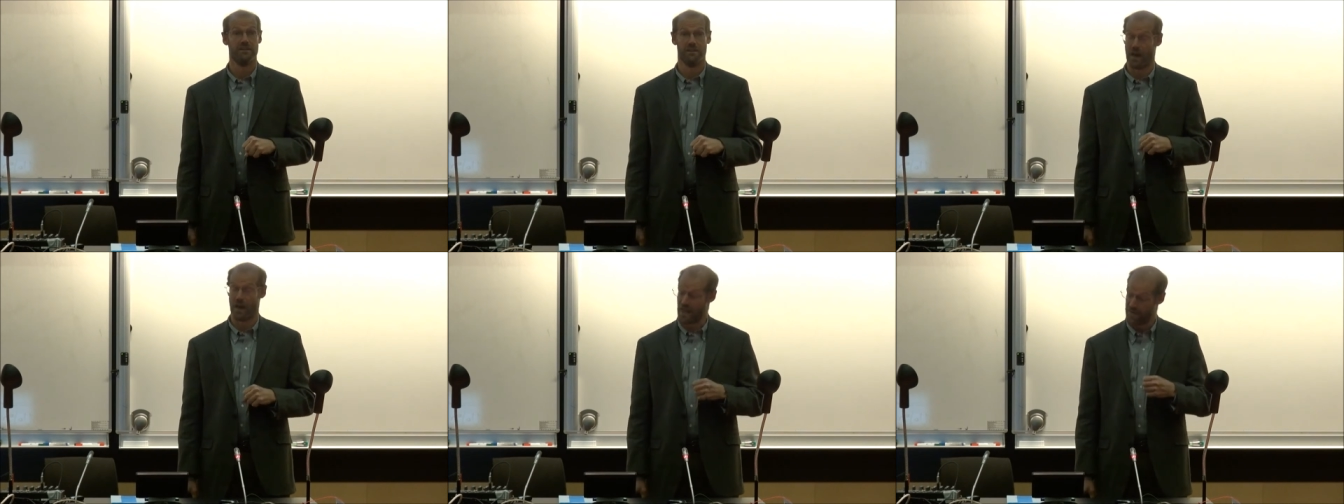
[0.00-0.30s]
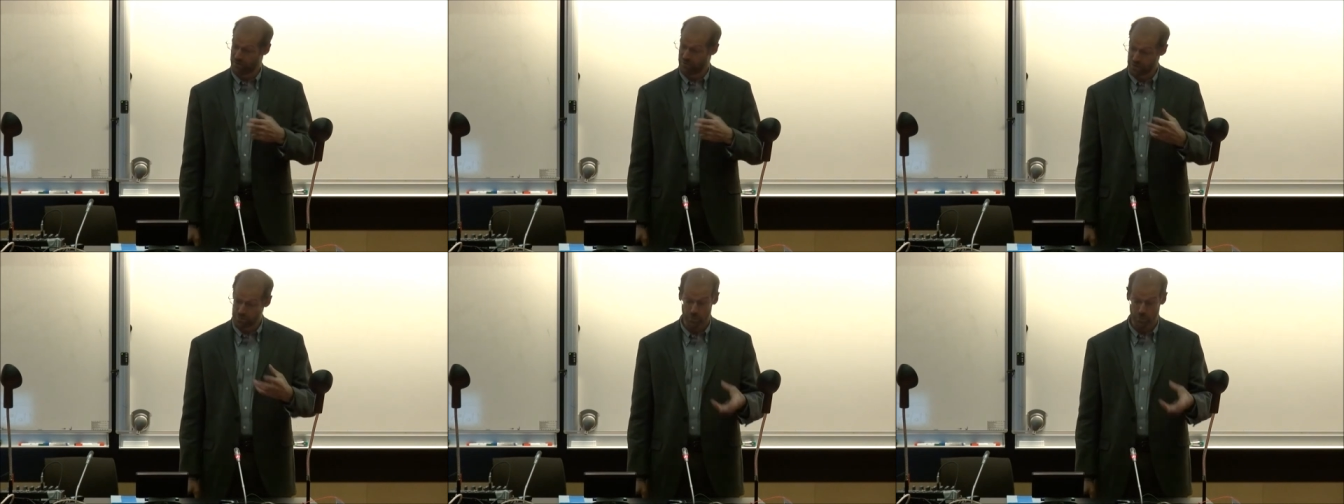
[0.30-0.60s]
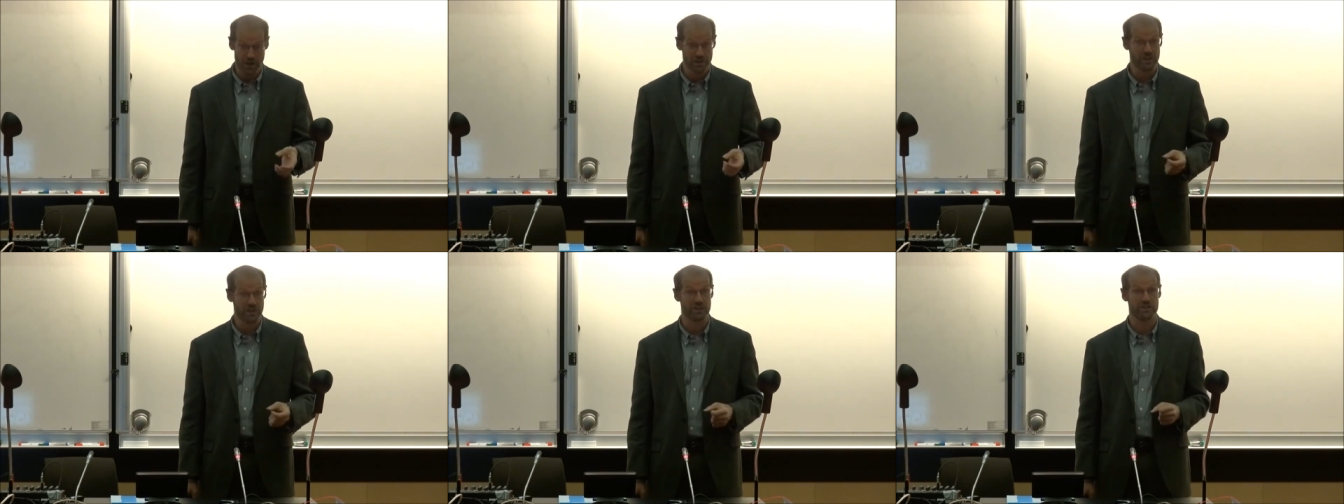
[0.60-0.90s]
not every
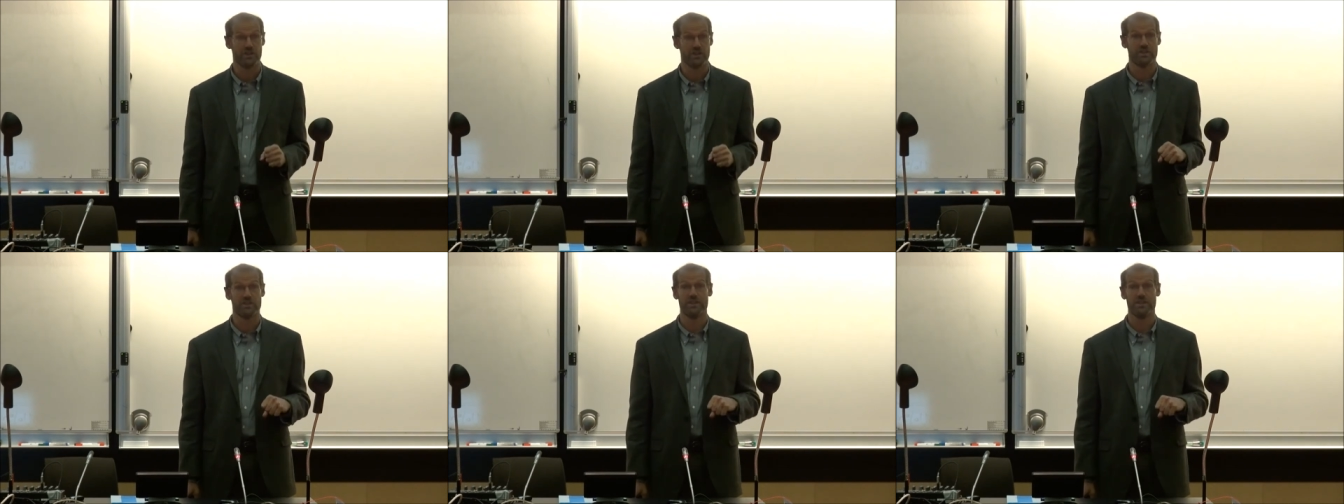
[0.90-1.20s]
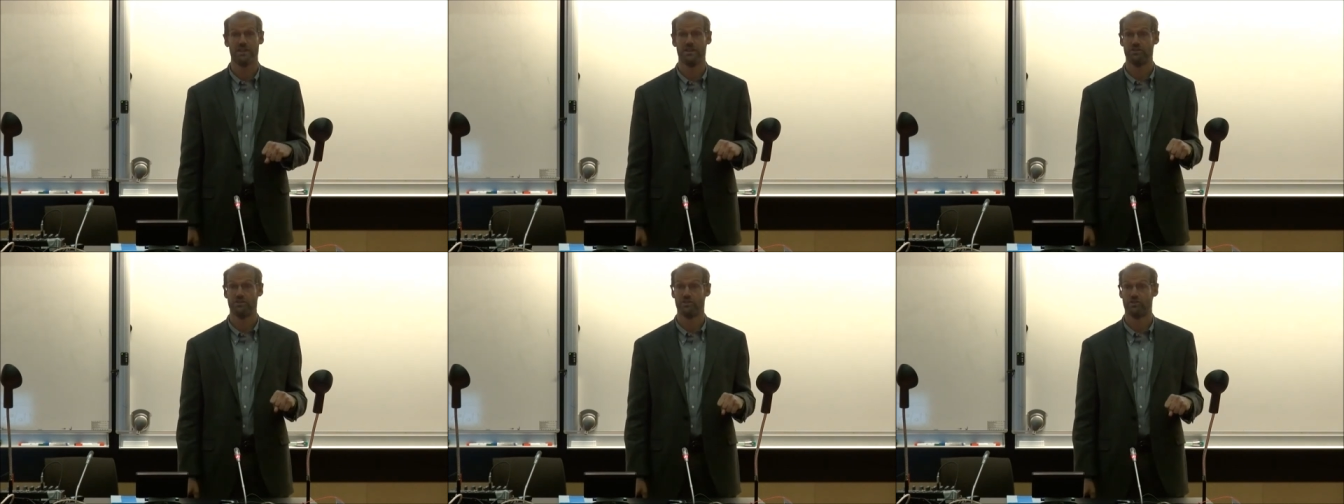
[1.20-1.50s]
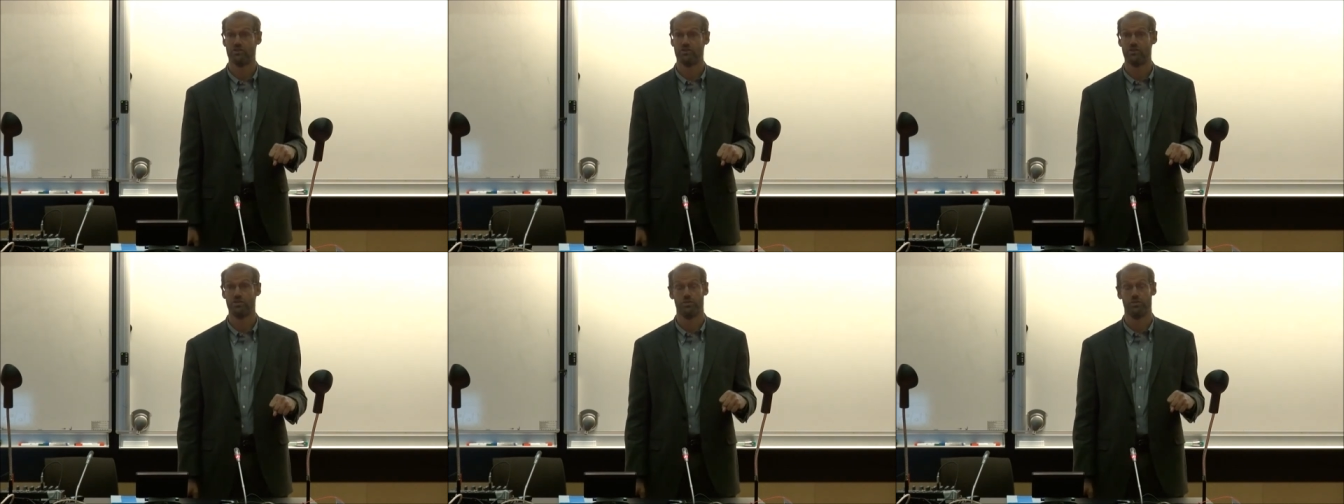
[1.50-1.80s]
project succeeds,
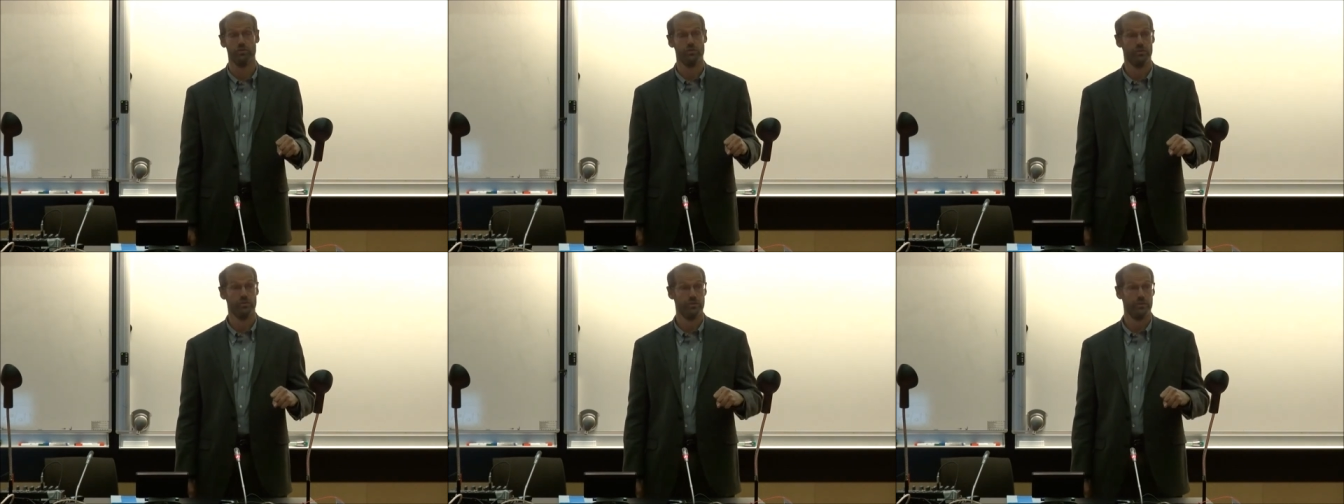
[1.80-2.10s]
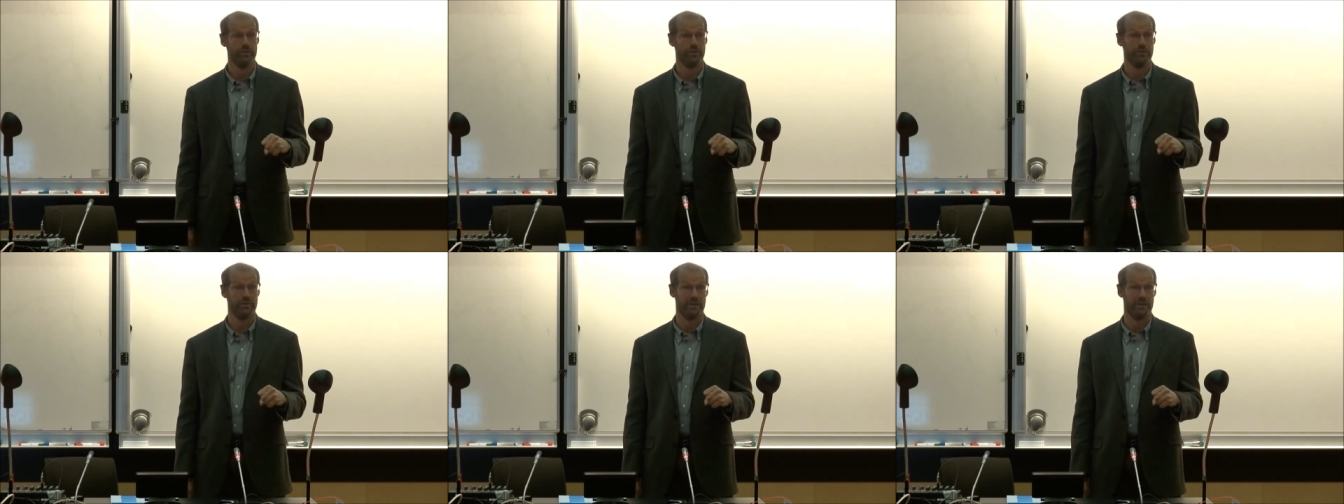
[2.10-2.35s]
it's true.